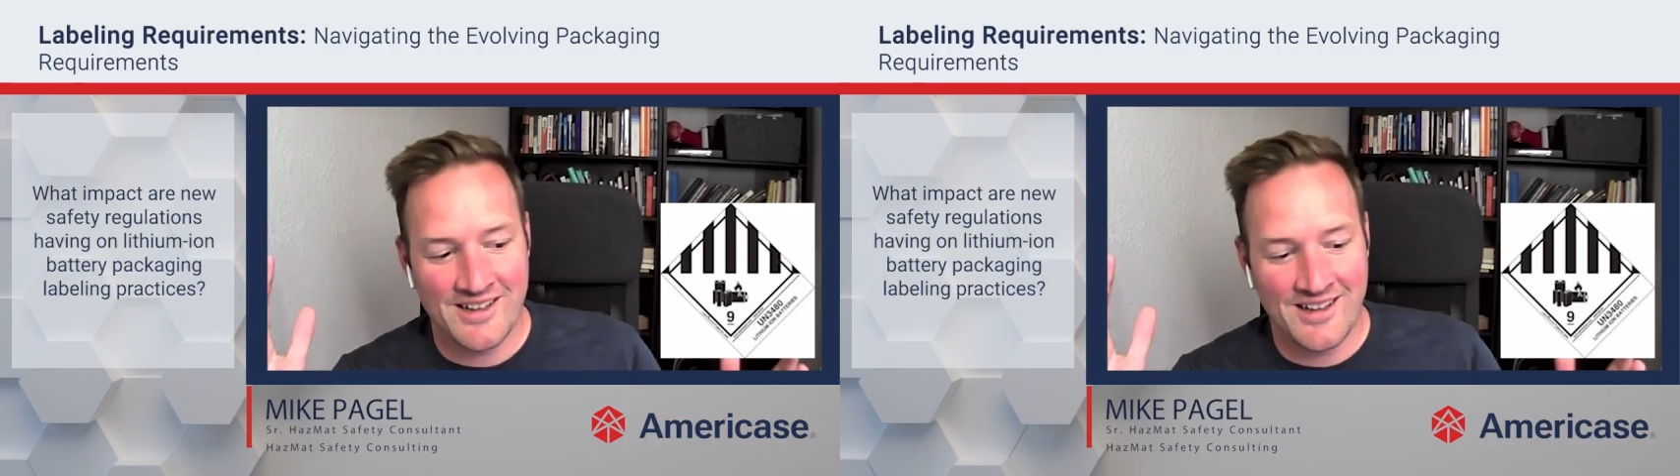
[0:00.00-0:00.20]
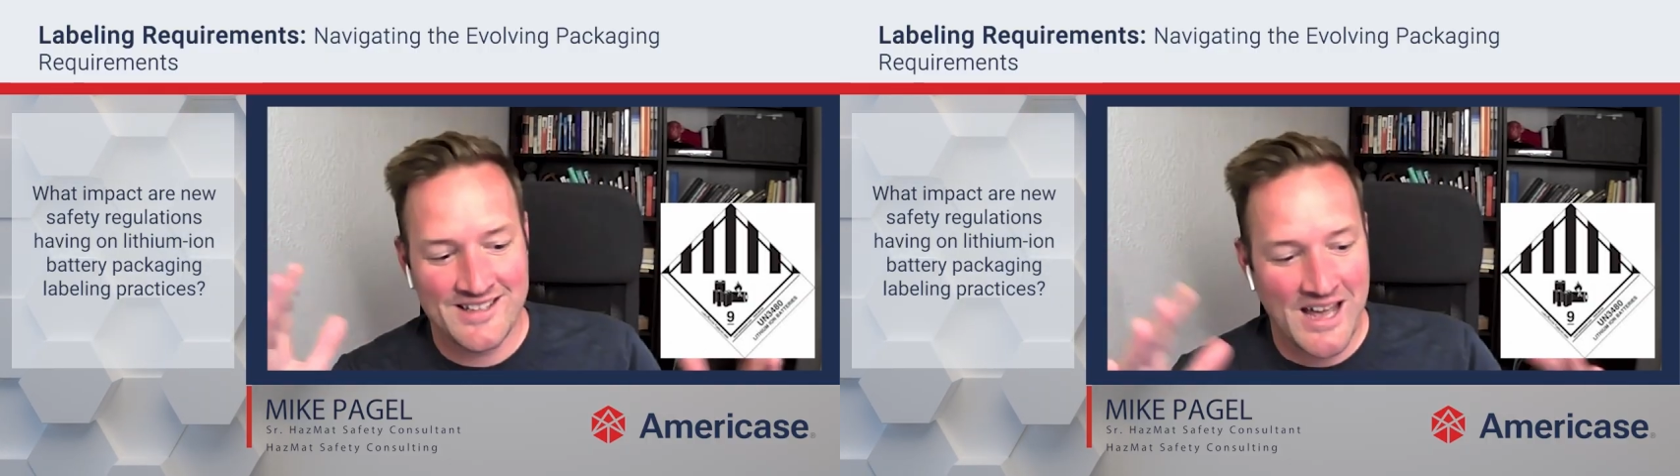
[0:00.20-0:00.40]

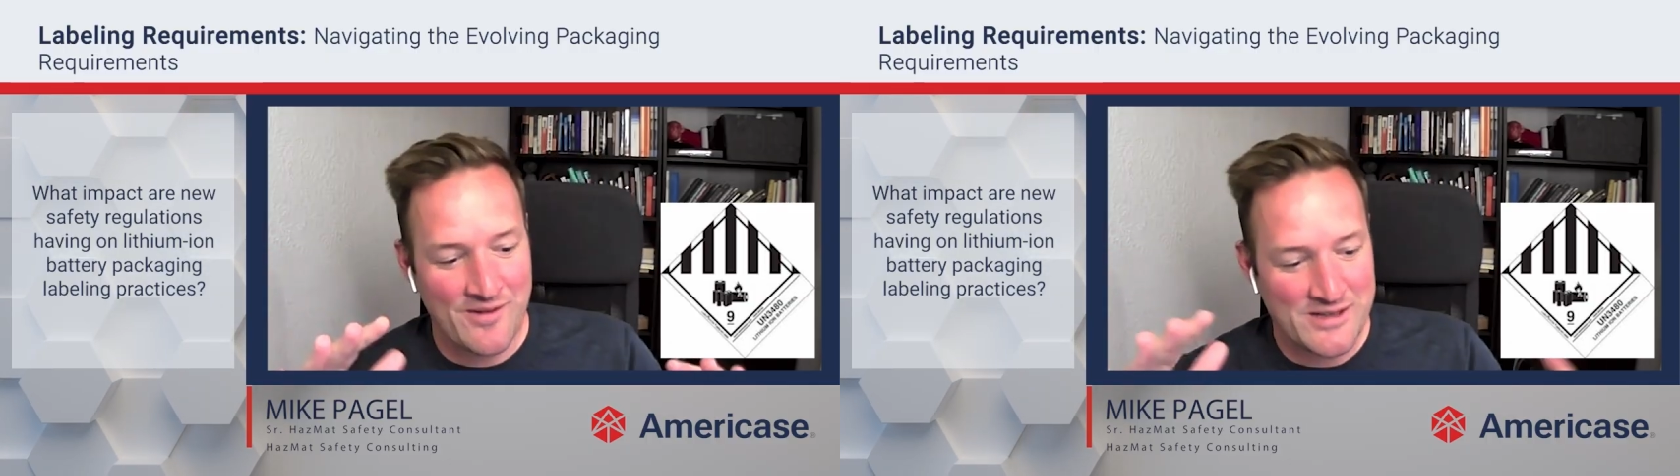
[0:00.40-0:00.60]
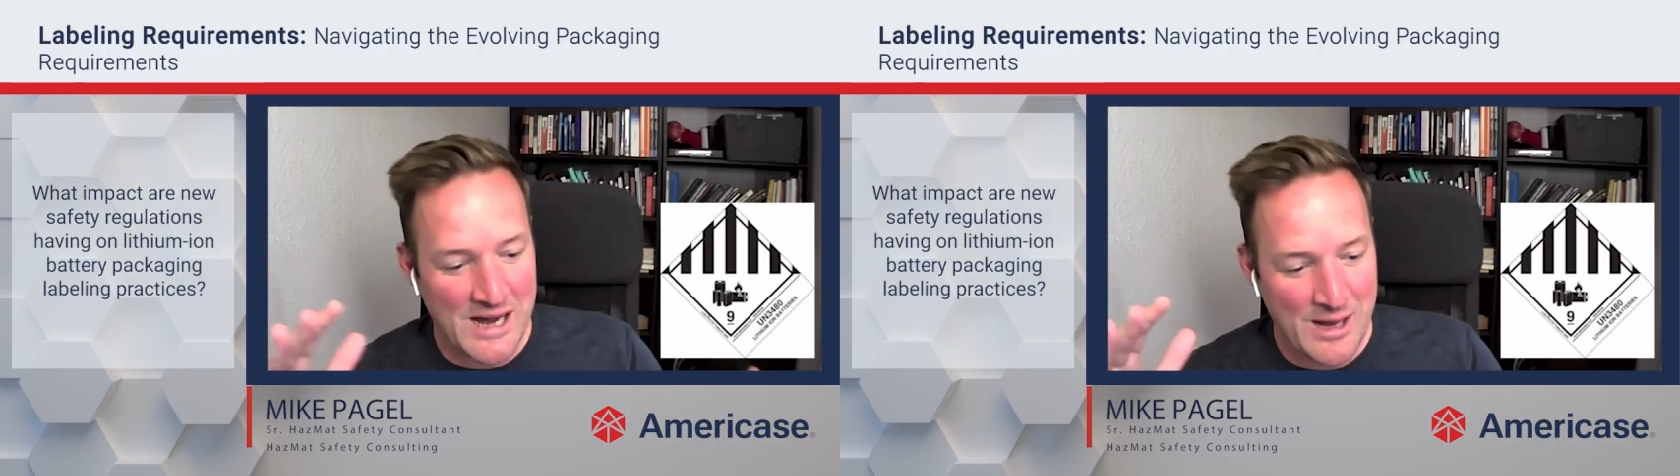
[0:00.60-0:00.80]
it's kind
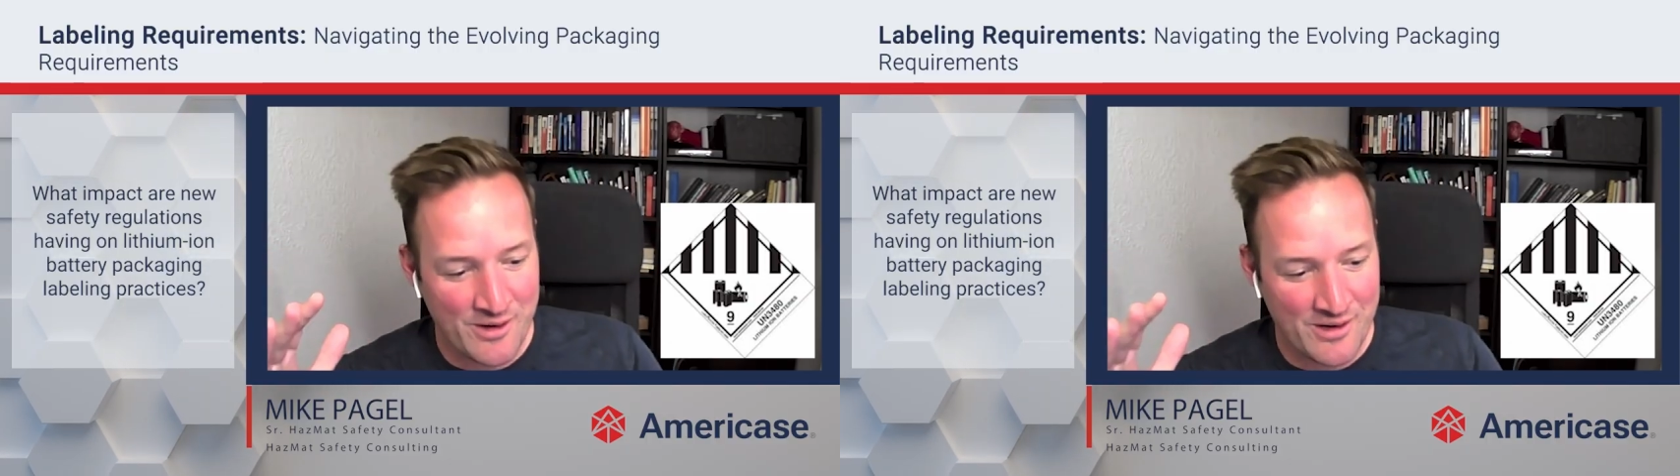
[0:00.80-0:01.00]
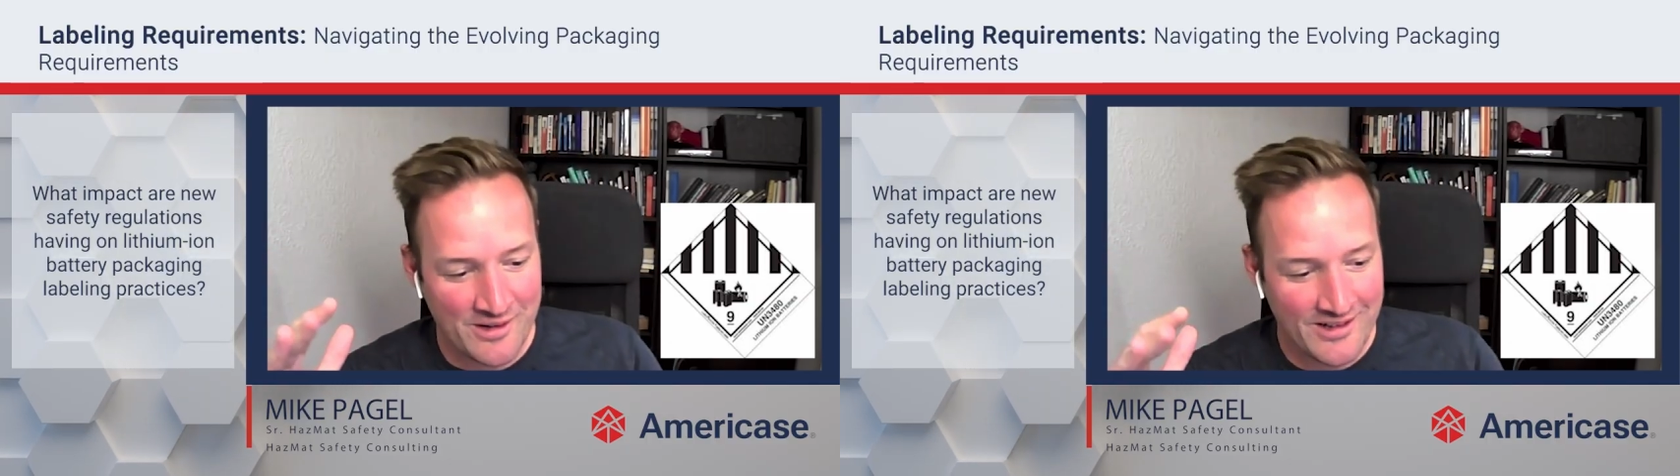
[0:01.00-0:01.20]
of a
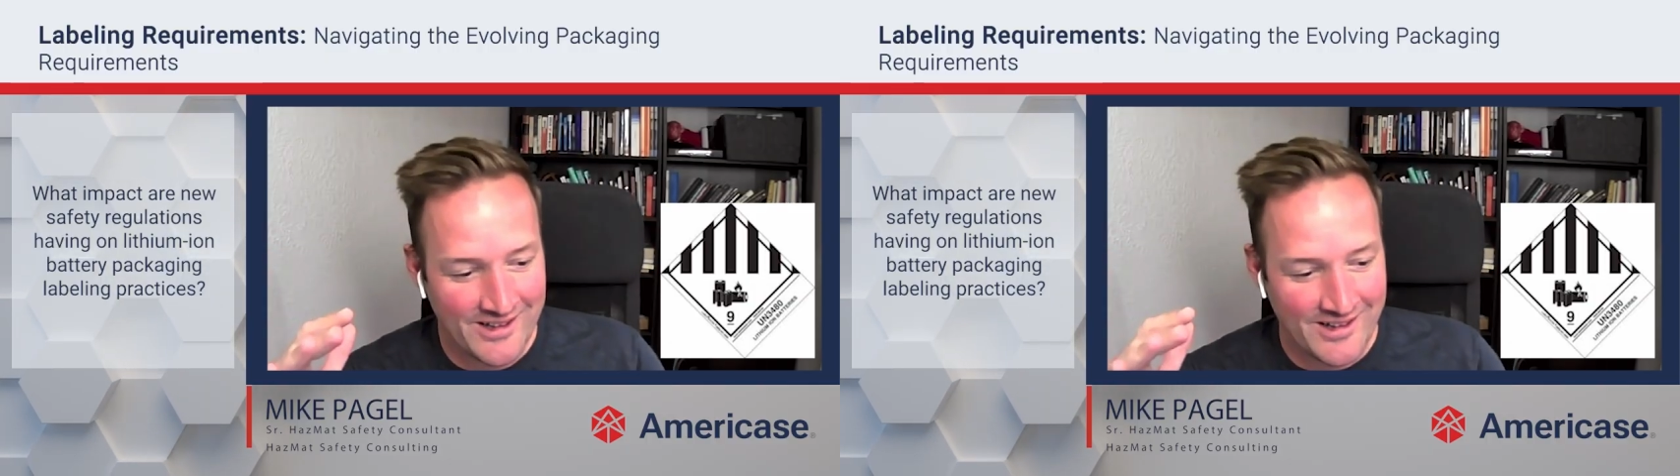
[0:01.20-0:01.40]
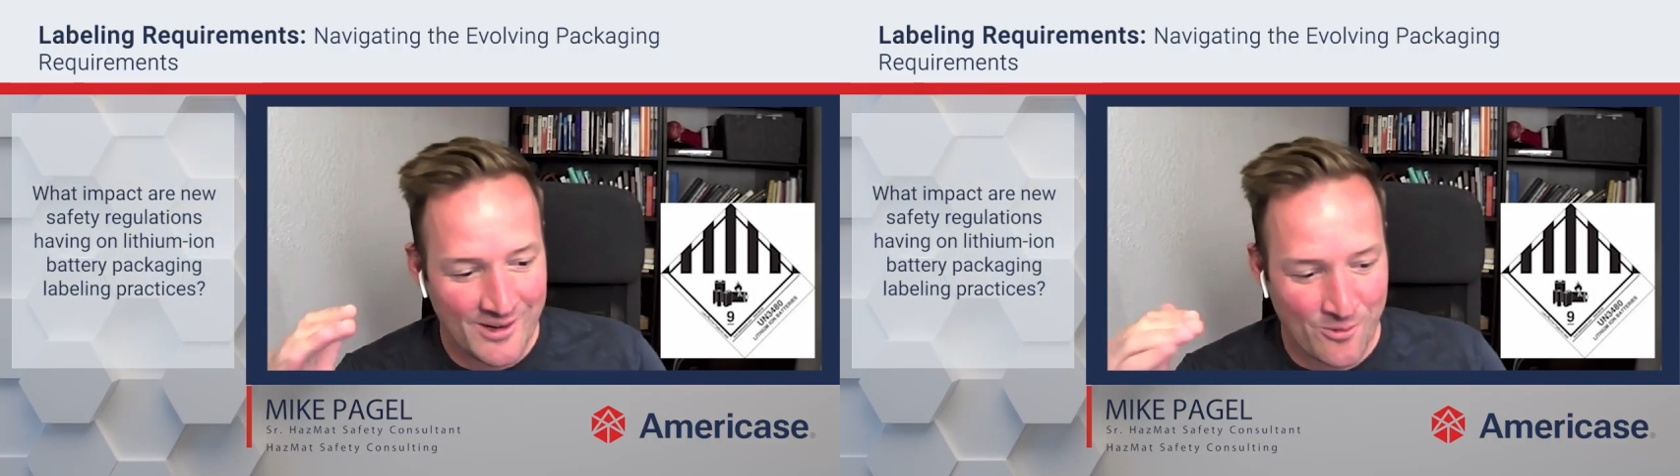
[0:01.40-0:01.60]
diamond
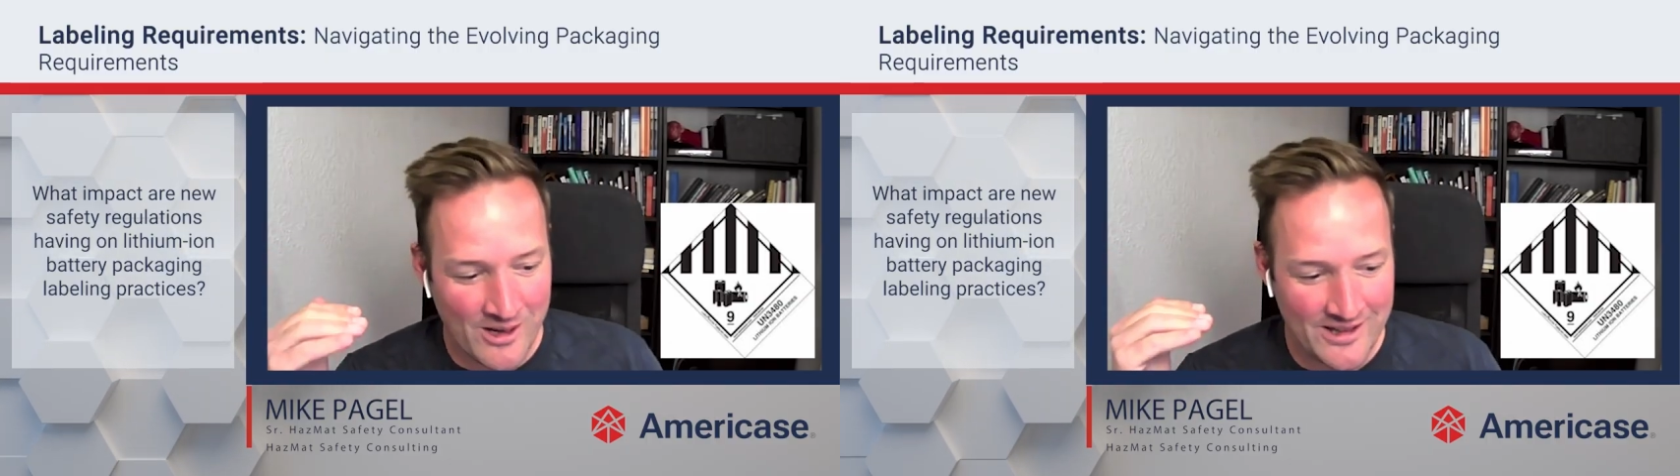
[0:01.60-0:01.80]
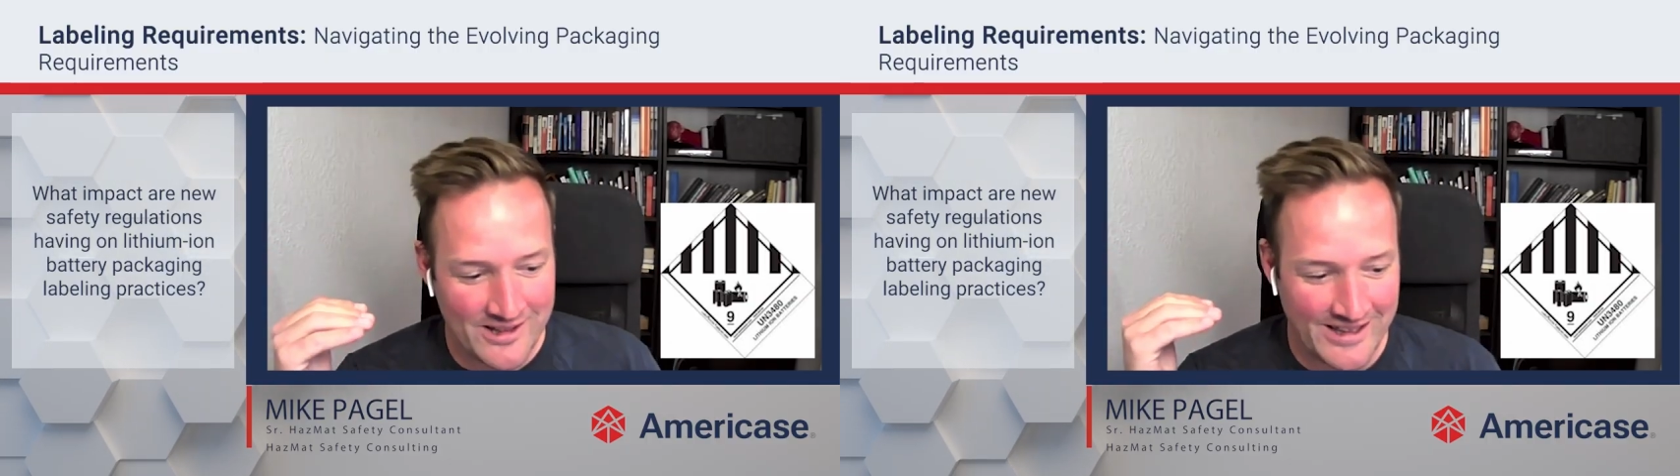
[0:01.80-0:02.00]
with